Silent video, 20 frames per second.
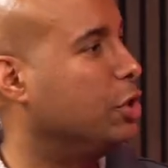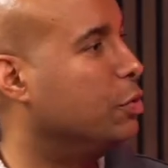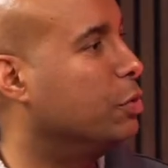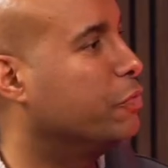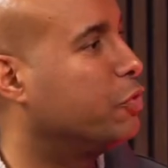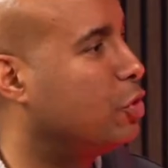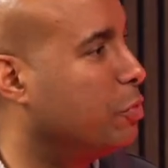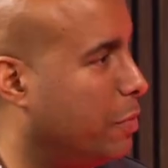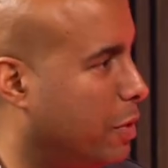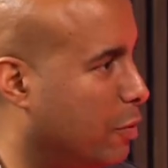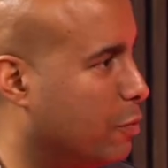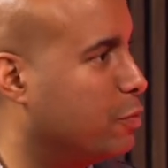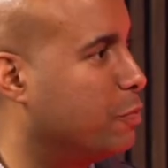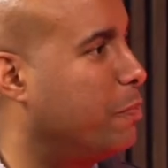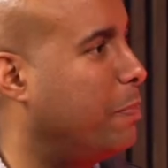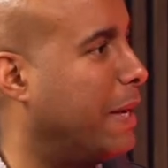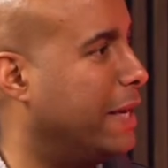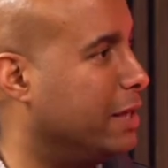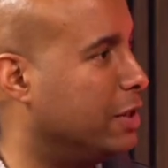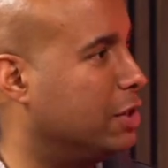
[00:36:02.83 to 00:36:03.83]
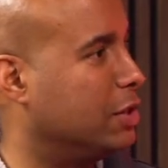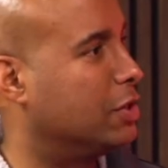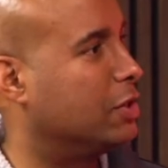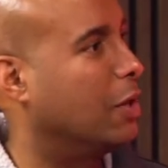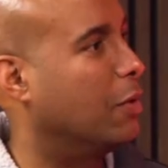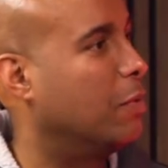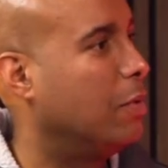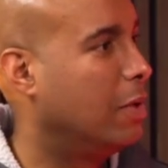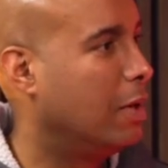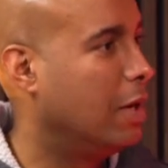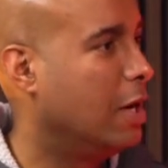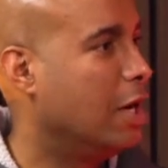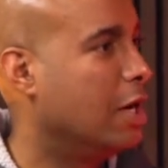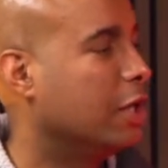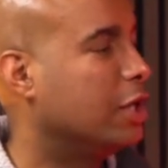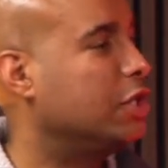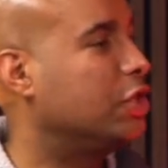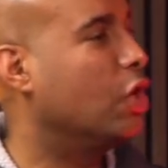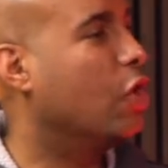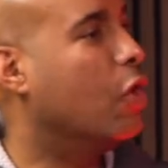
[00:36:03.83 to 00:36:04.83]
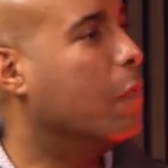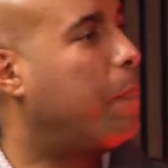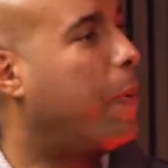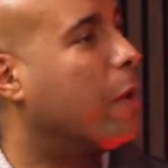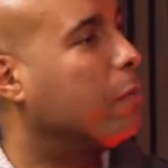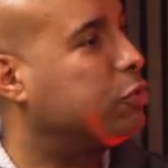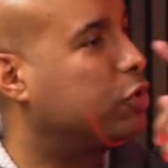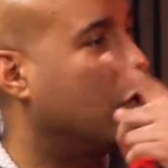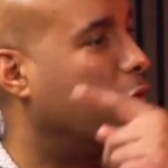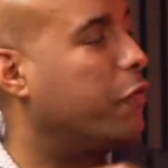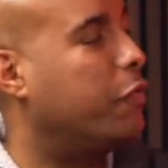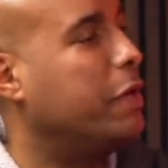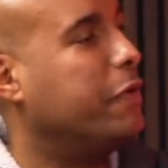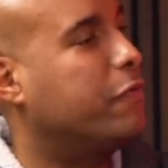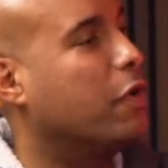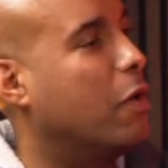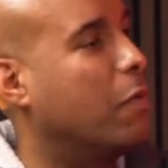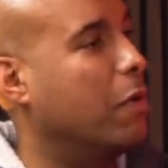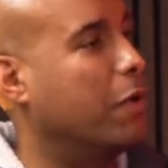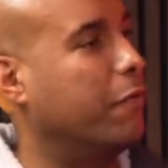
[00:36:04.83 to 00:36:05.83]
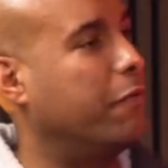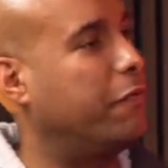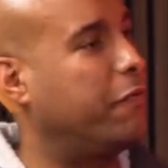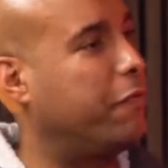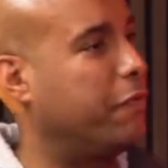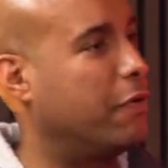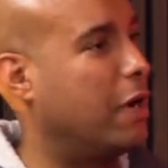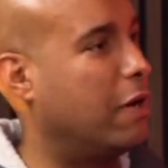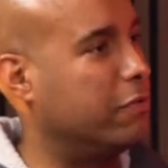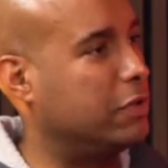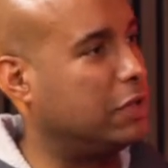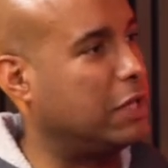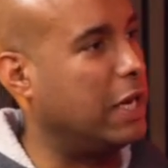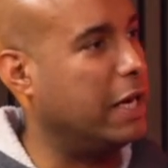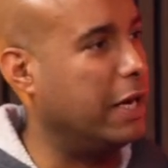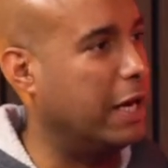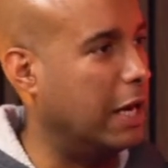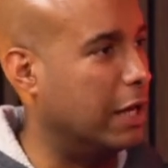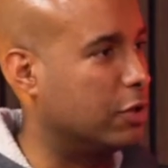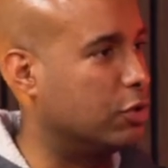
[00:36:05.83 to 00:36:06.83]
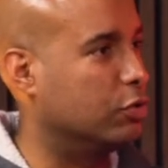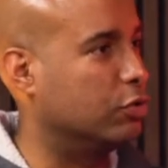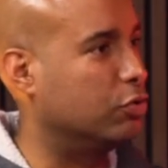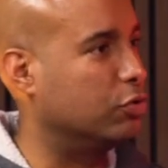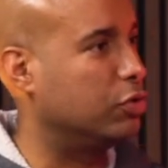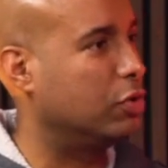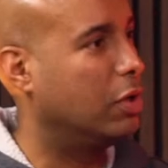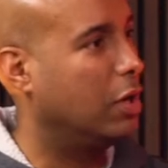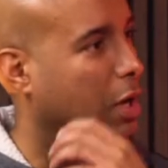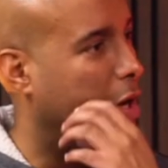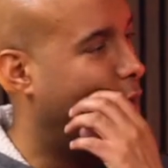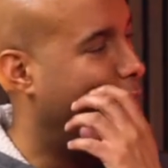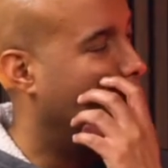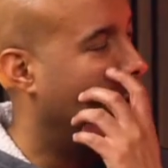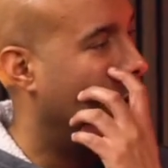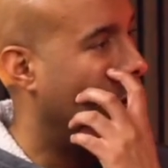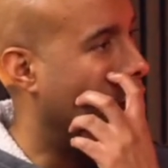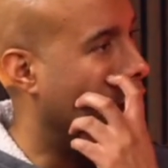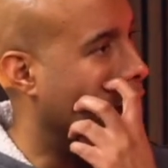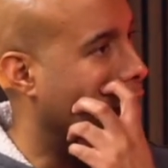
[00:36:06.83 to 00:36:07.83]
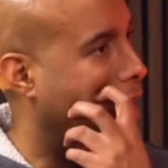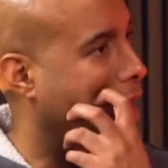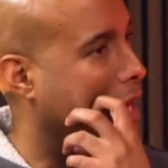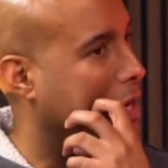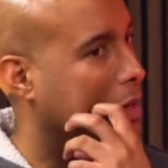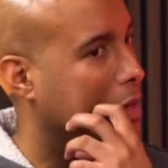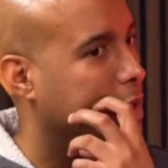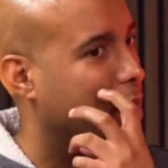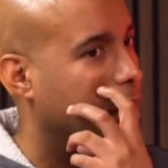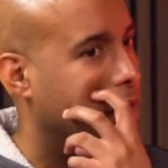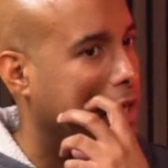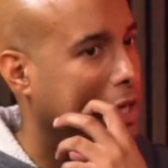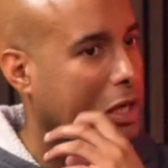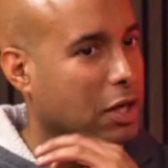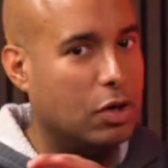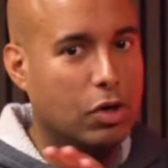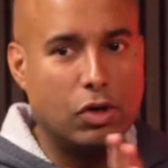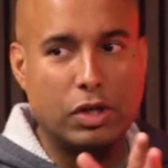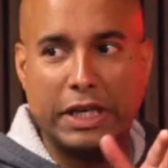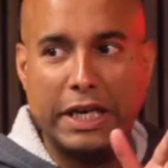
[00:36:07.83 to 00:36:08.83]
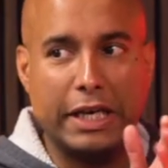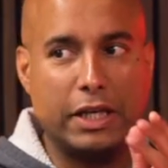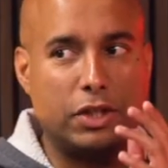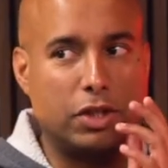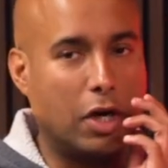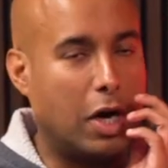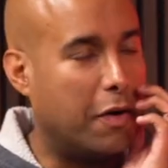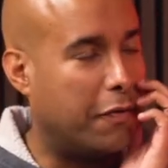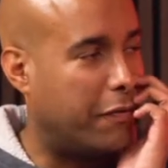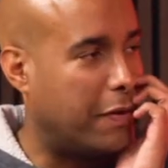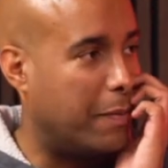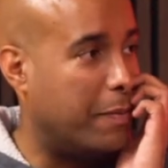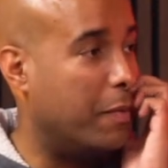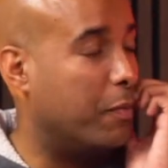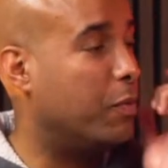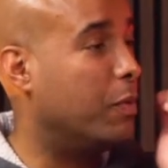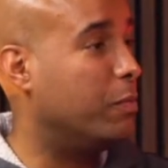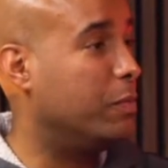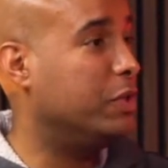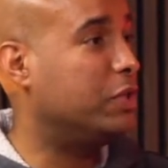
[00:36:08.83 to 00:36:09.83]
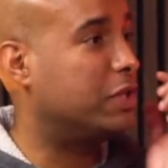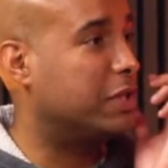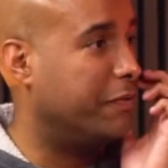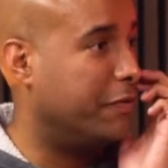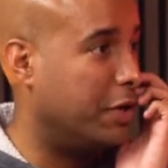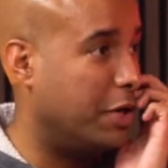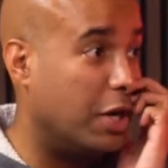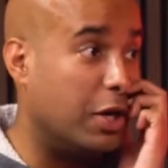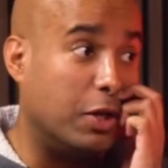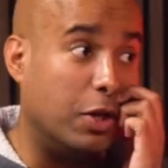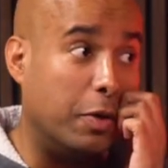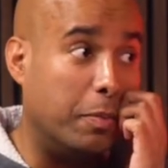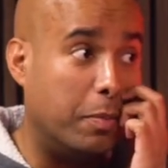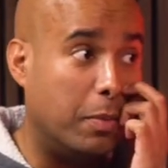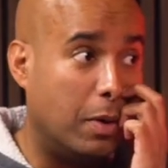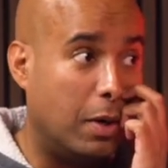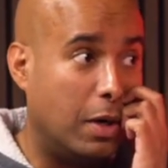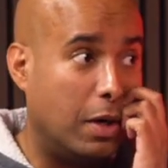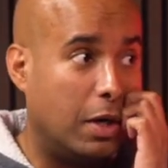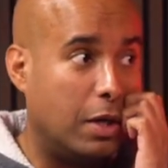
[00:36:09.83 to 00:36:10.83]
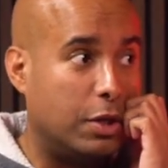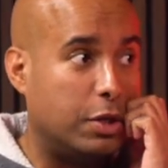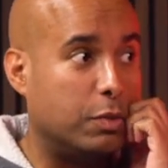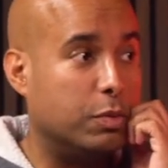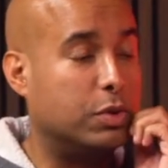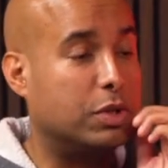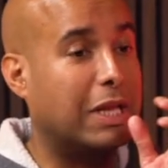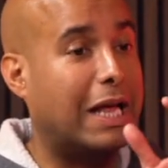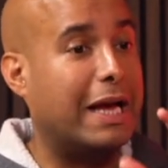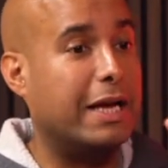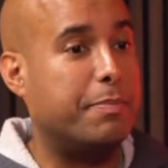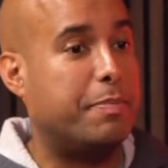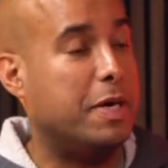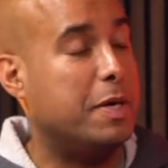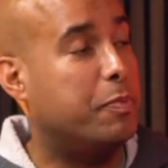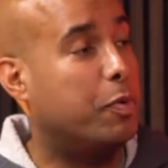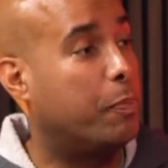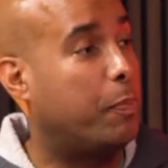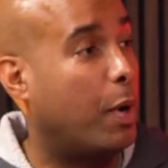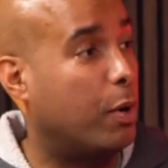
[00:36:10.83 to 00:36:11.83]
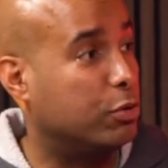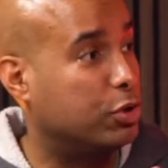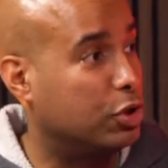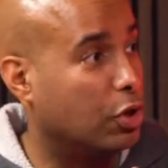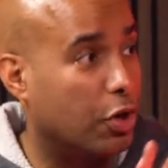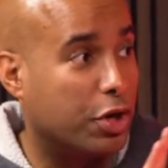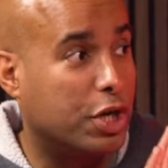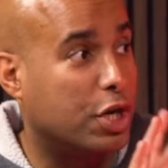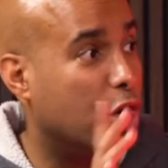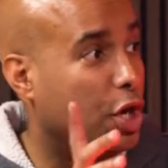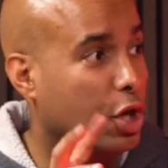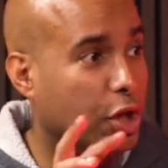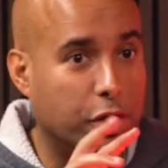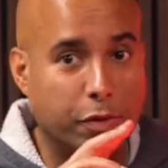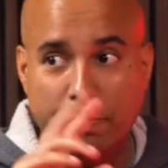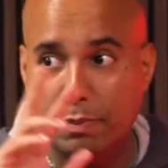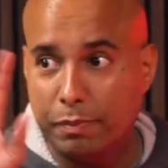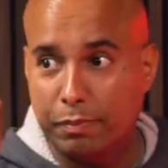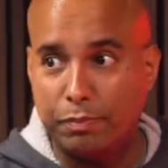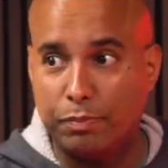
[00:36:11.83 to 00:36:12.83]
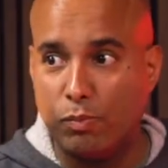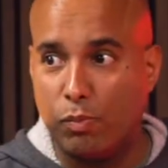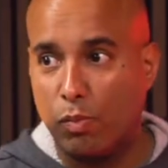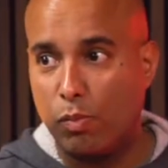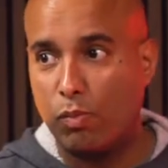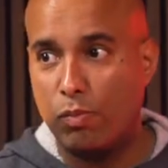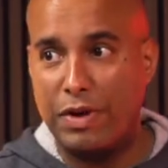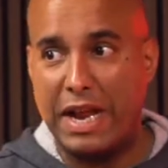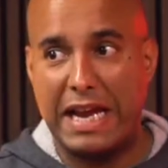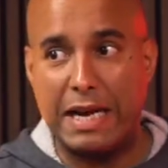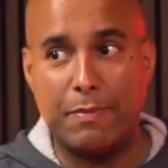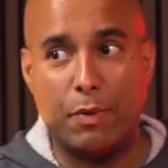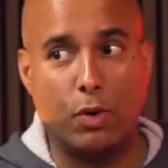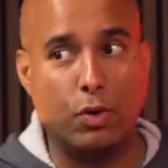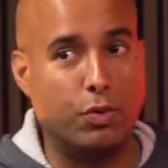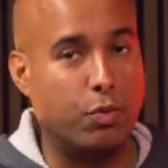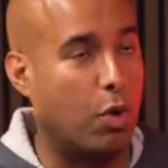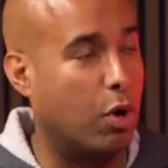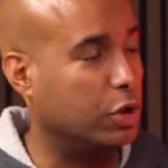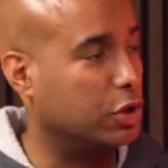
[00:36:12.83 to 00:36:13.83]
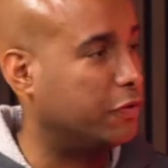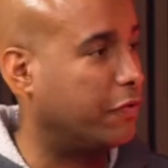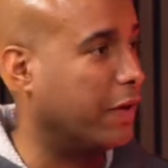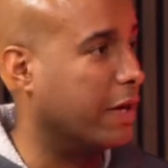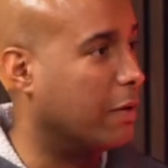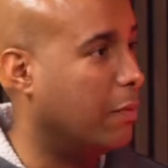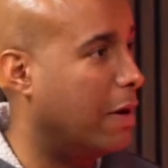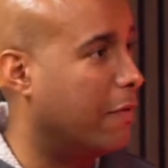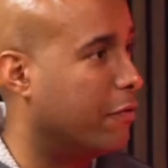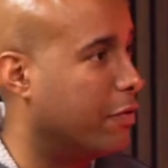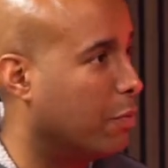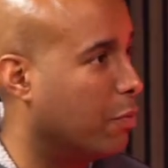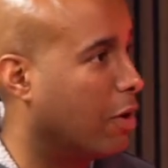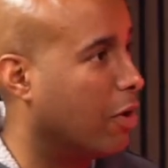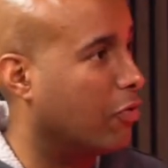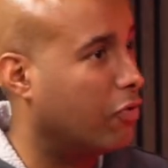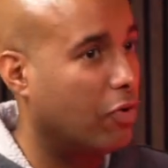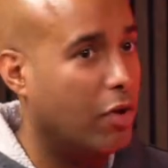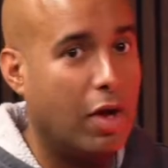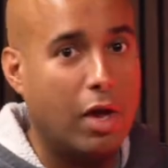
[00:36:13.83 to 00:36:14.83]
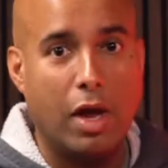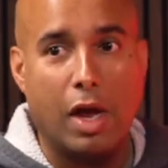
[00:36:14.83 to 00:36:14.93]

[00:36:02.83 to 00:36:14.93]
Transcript: do love some of those pages though, because yeah, it all well, pops off. We've got one for our estate in Eccles, and like it all kicks off. I remember when we used to live in Earlham there was like people posting on the Earlham neighbourhood watch thing, whatever it was.